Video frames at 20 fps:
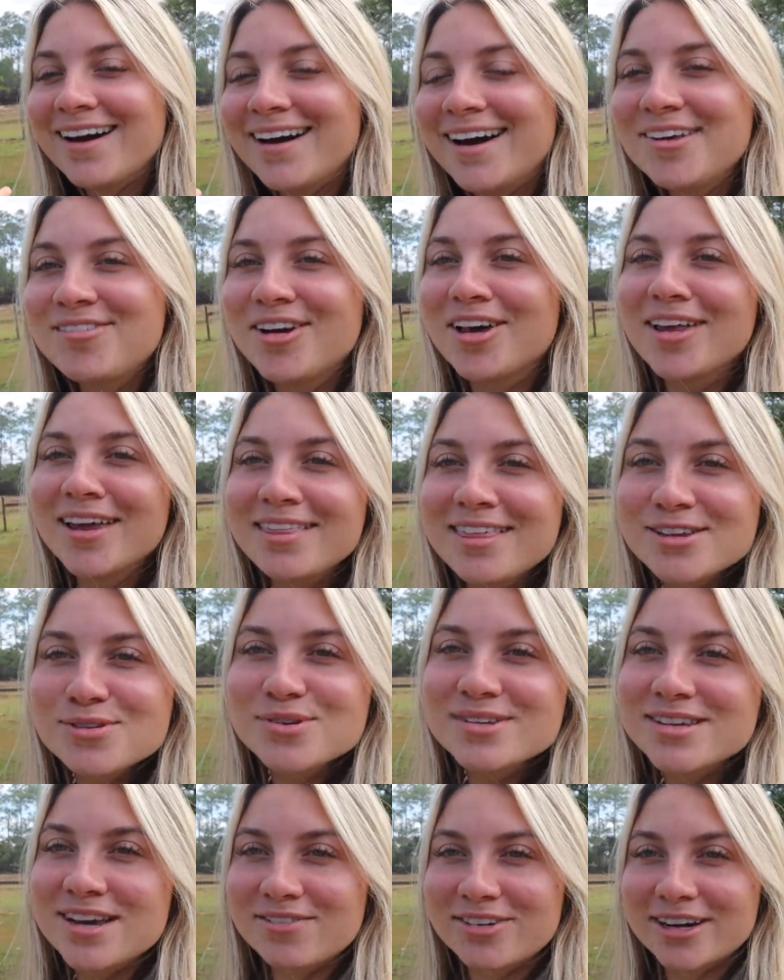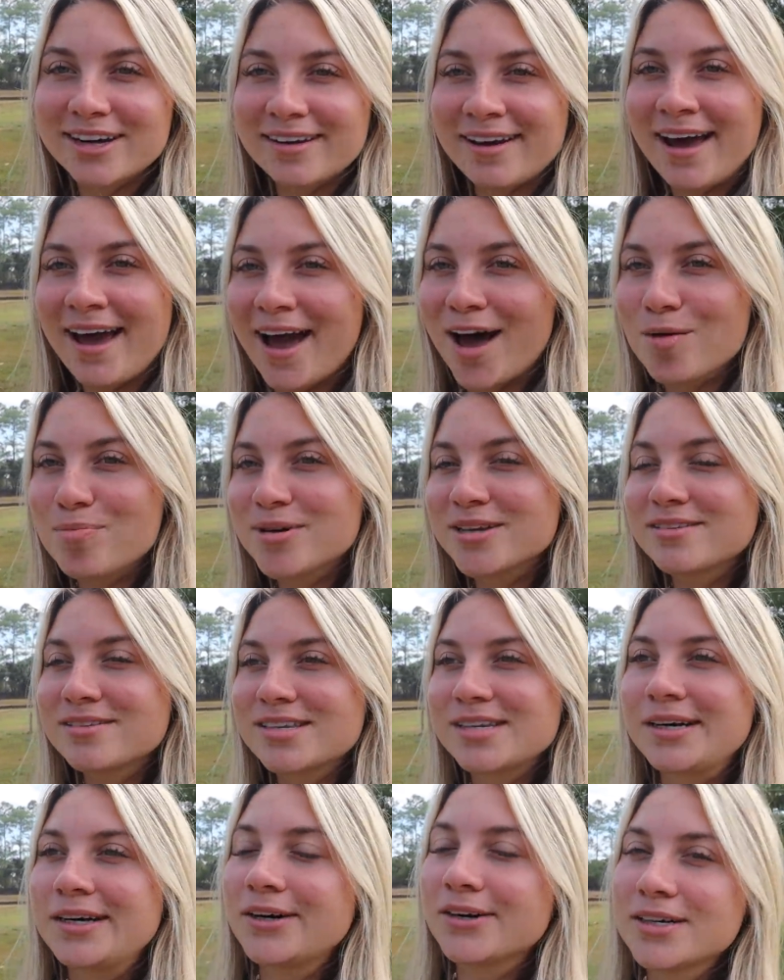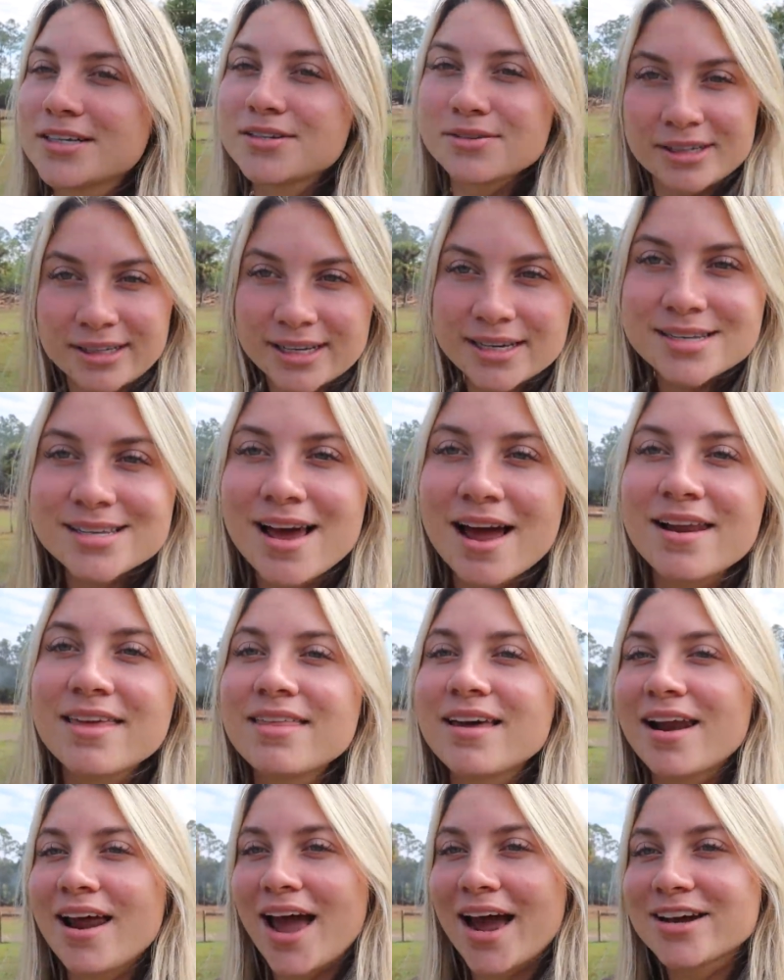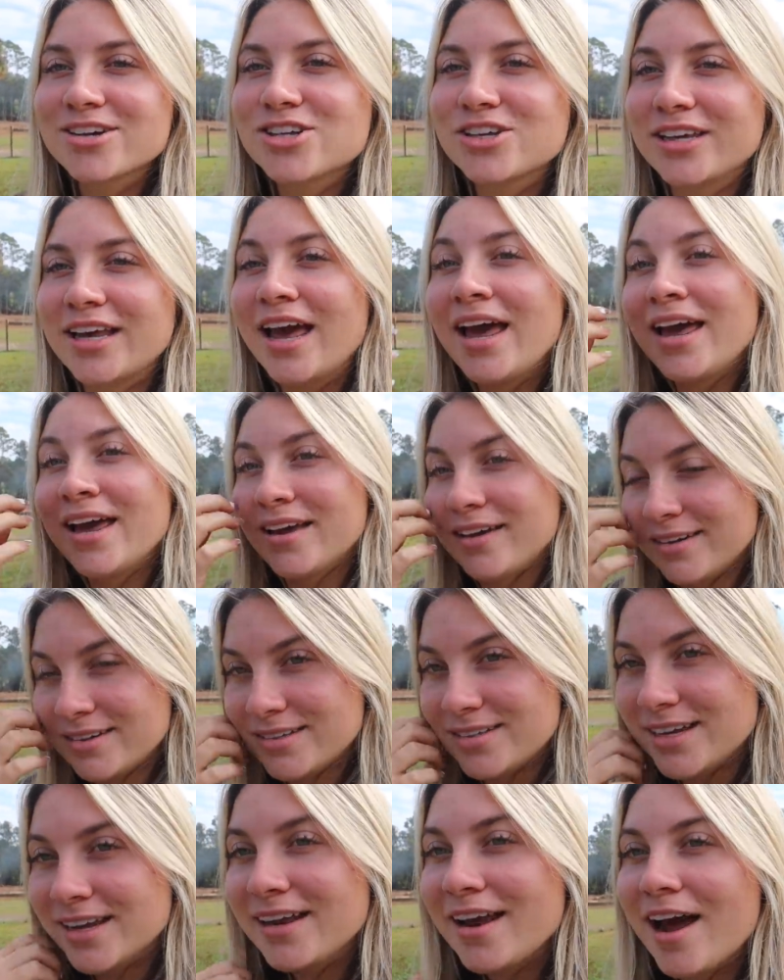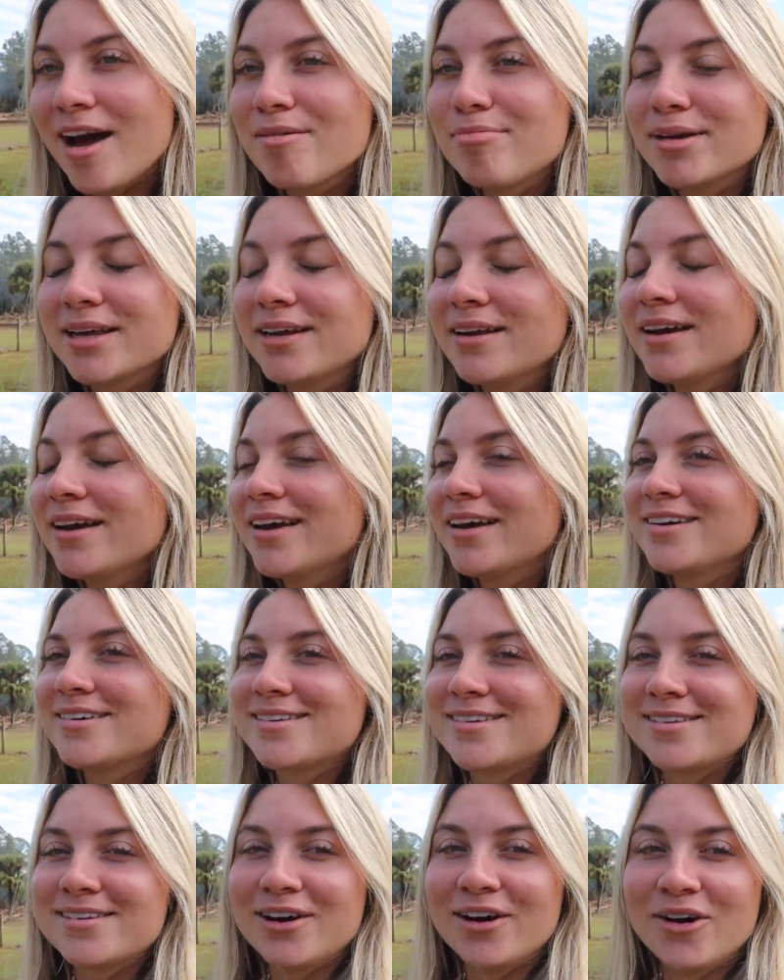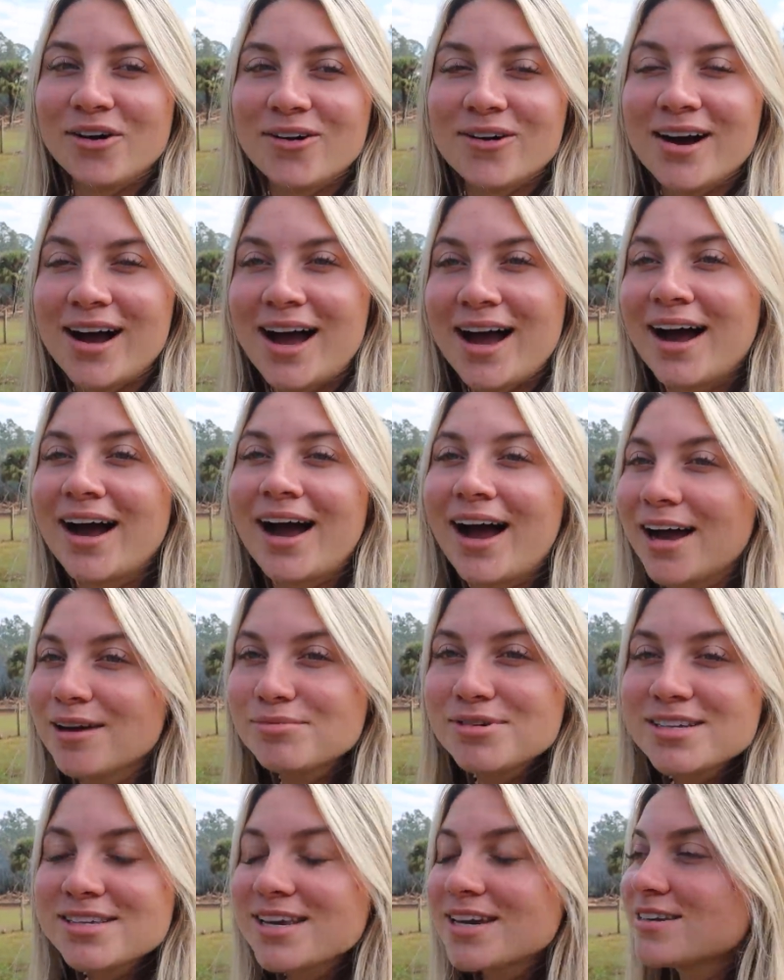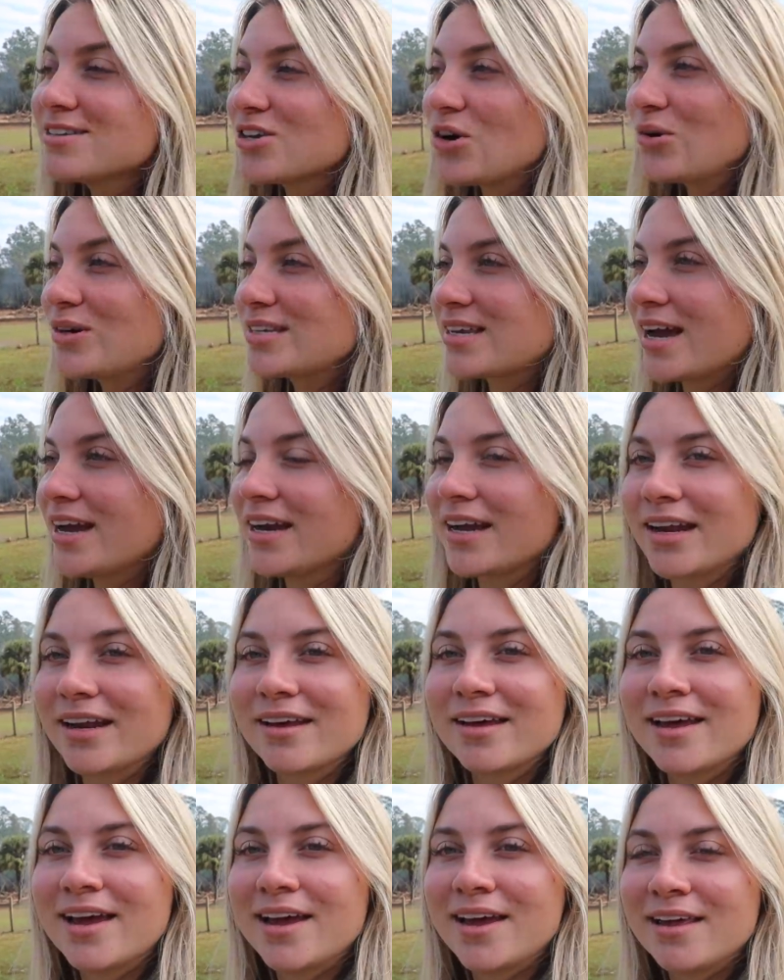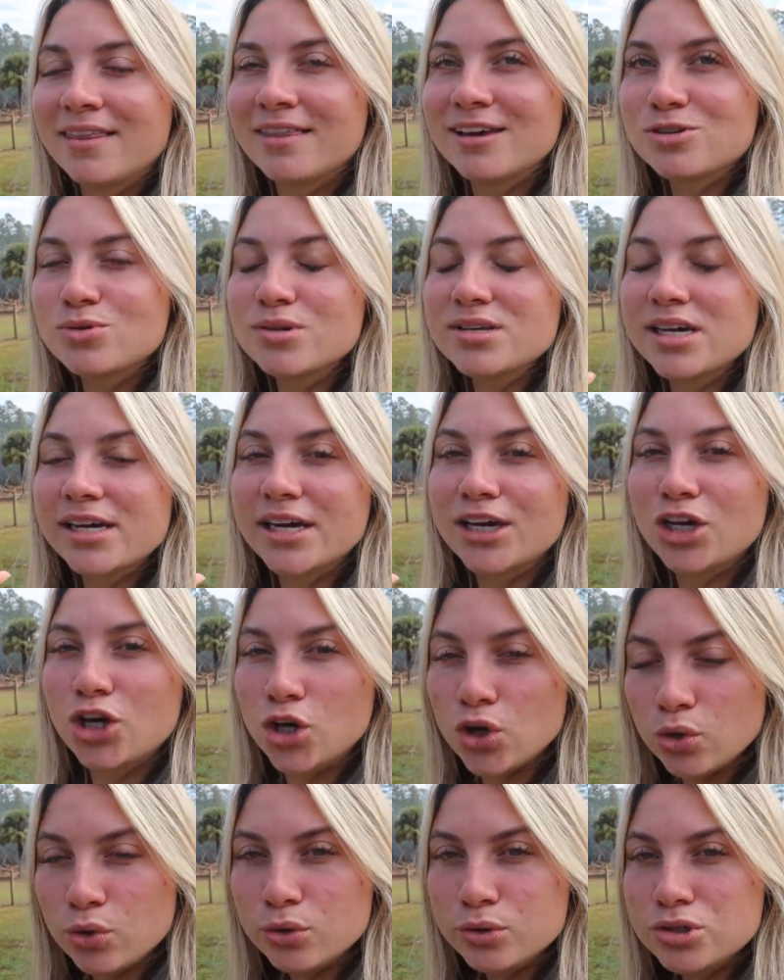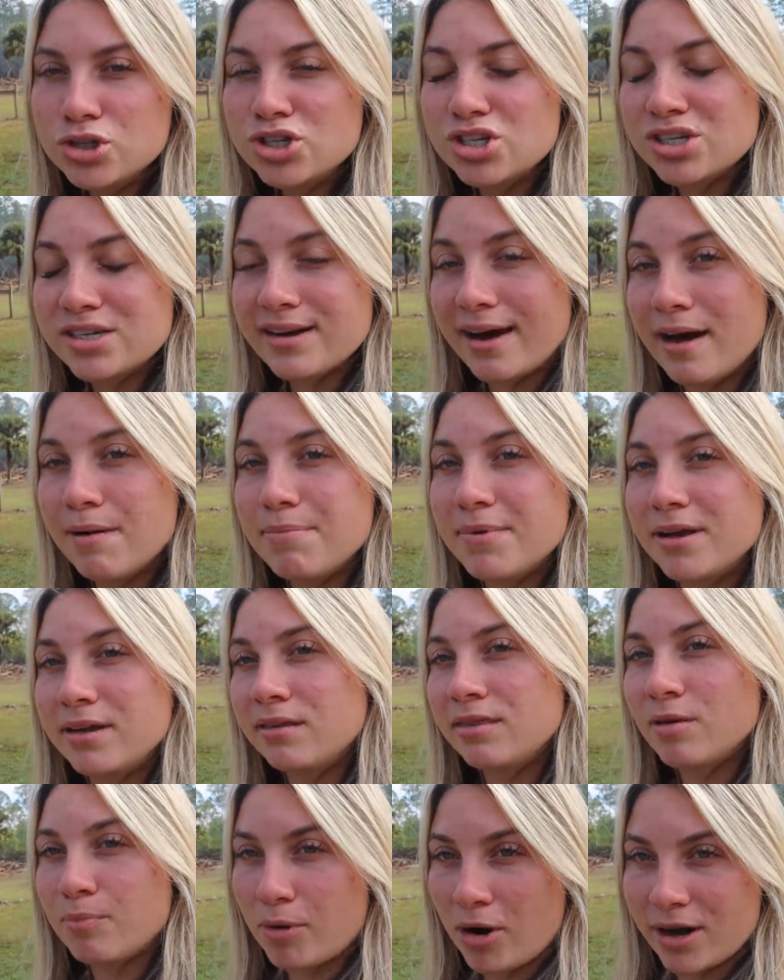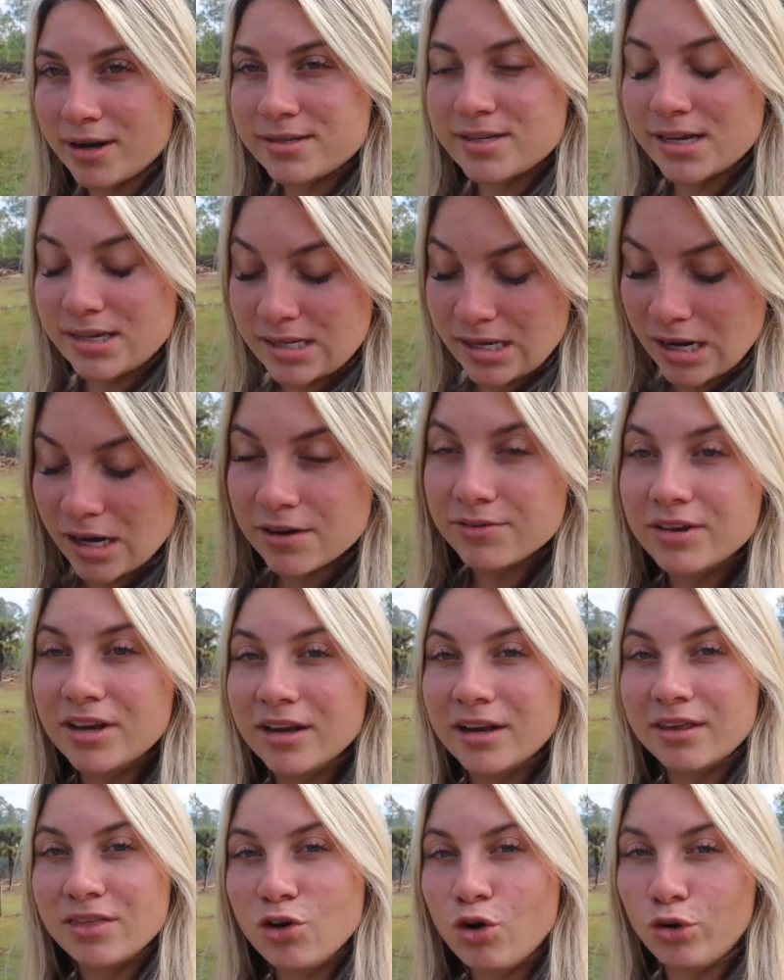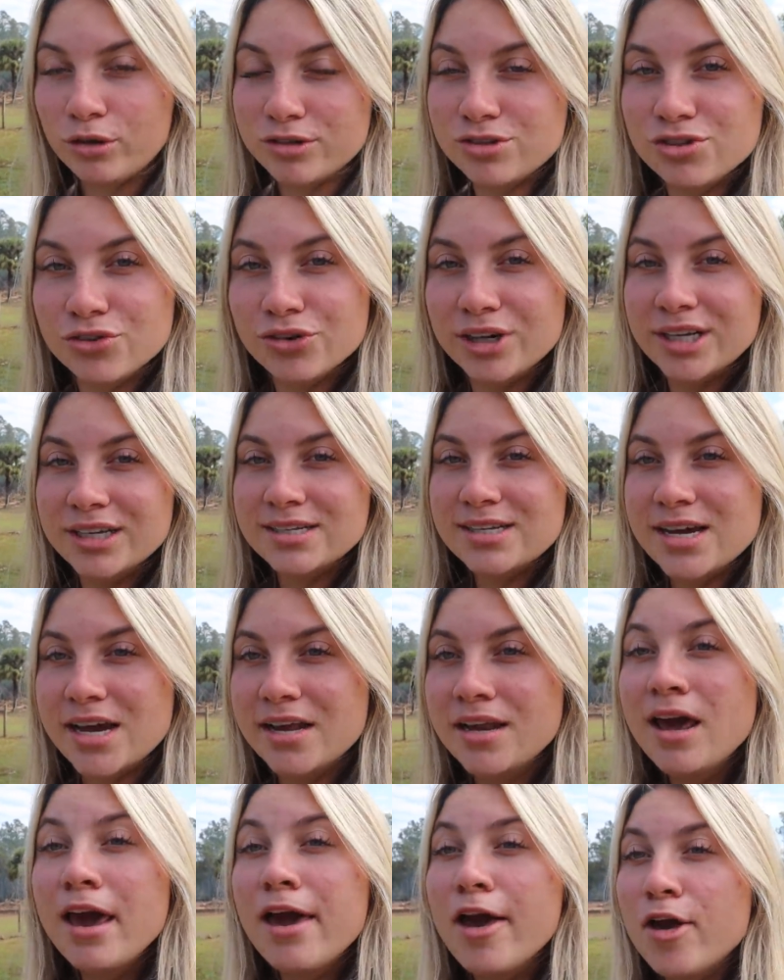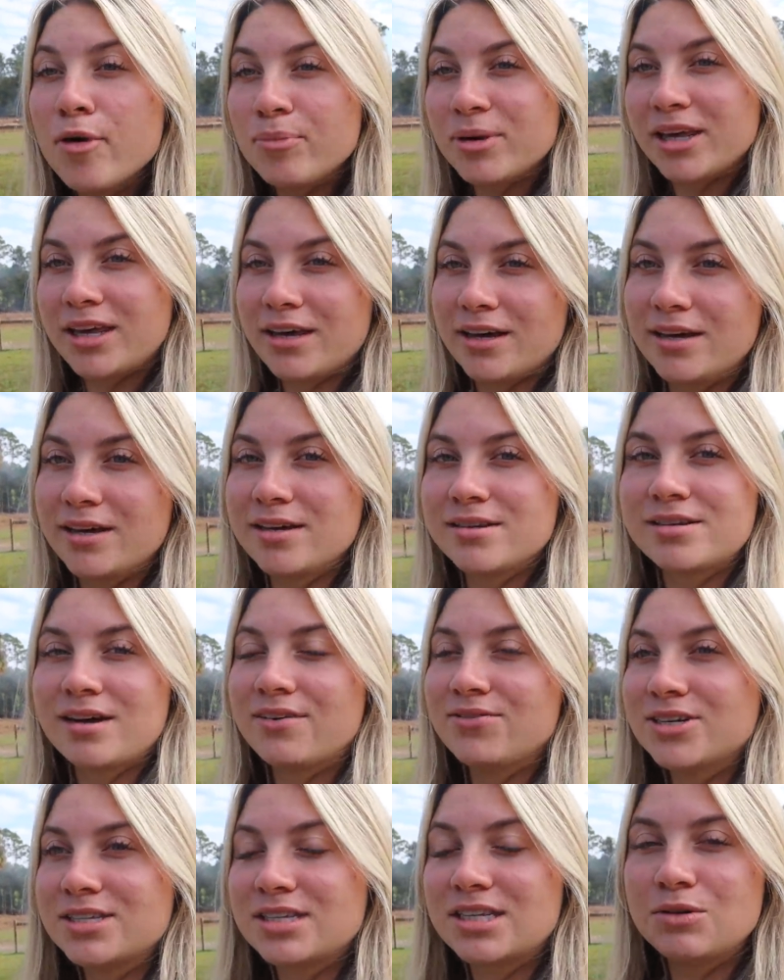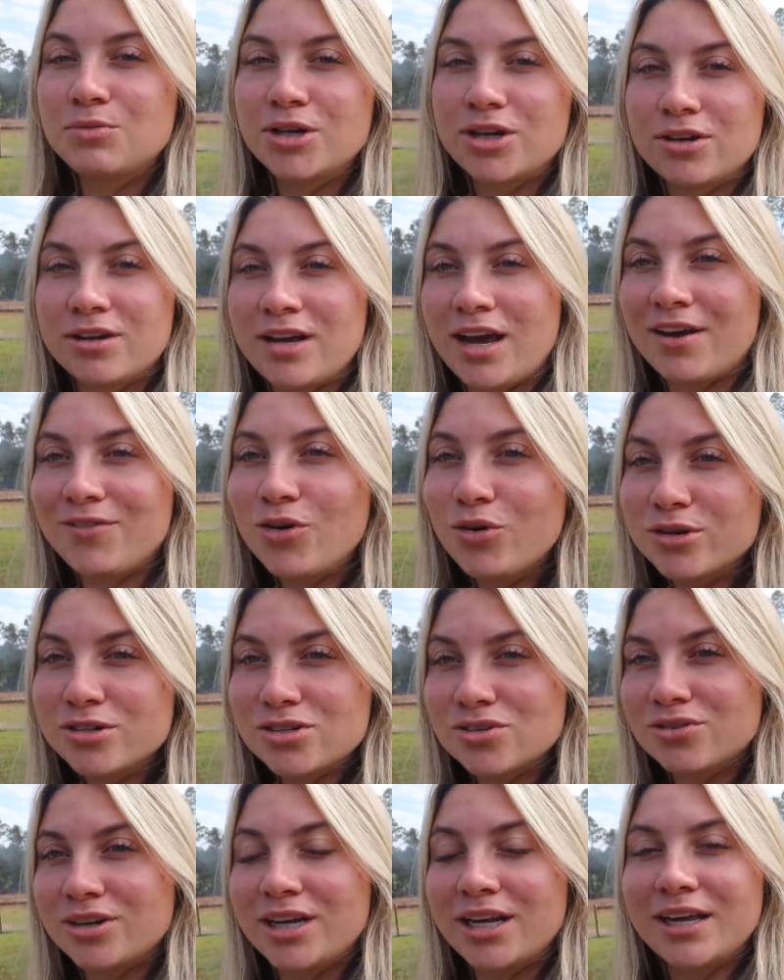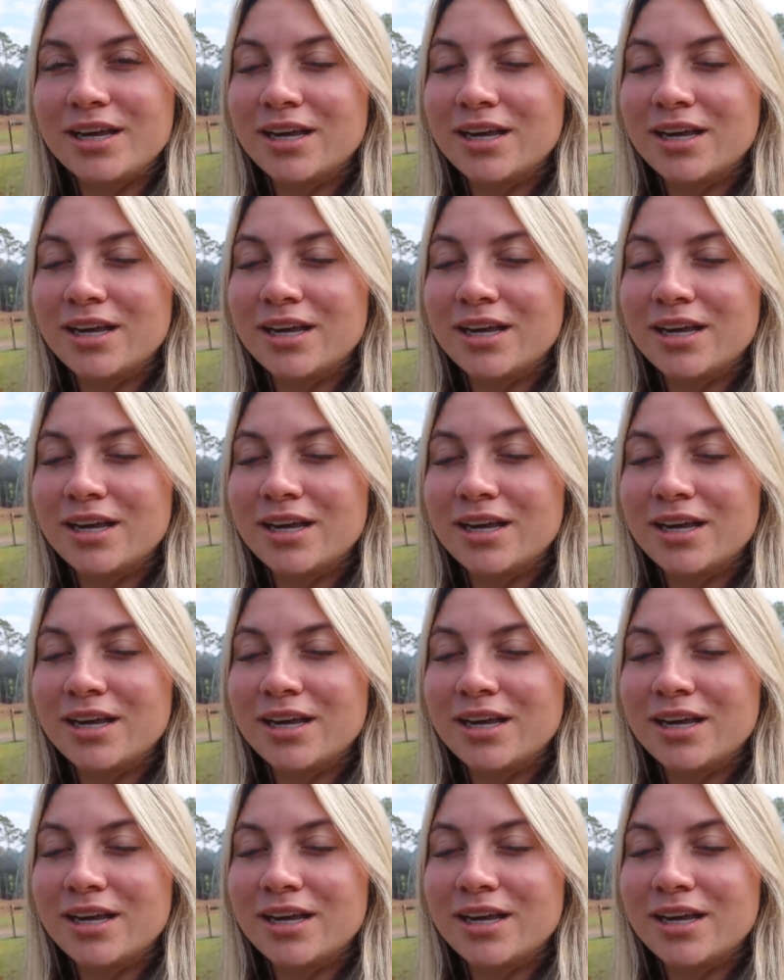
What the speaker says: I felt like this was never going to happen. So it's really exciting that it actually did happen. So I'm just like so excited. This was like a huge step in the process of getting the horse arena done, because obviously we couldn't have a horse arena